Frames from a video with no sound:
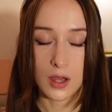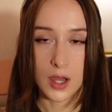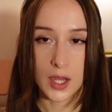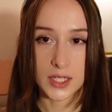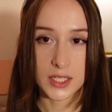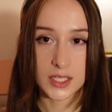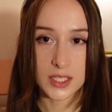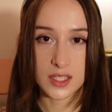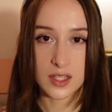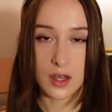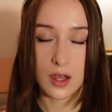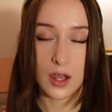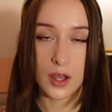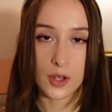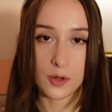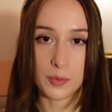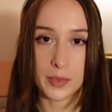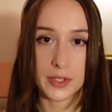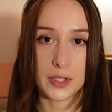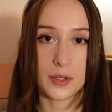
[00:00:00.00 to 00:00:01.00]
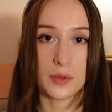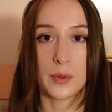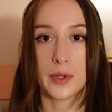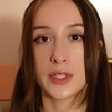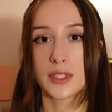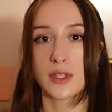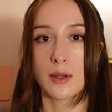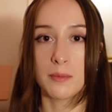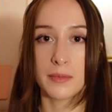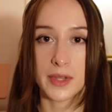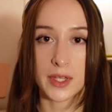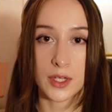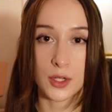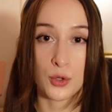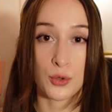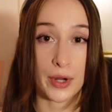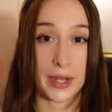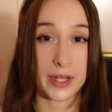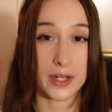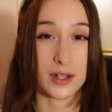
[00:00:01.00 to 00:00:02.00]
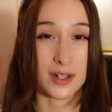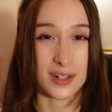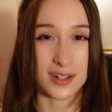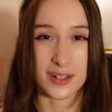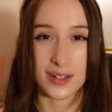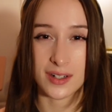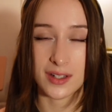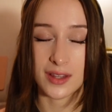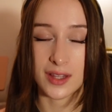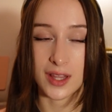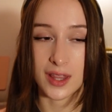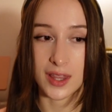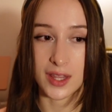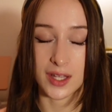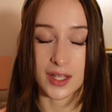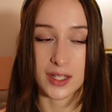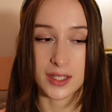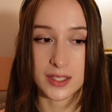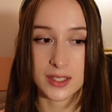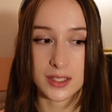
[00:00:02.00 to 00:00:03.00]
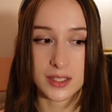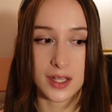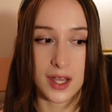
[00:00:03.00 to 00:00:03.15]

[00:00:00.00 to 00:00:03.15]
I just thought I'd be doing something greater than this.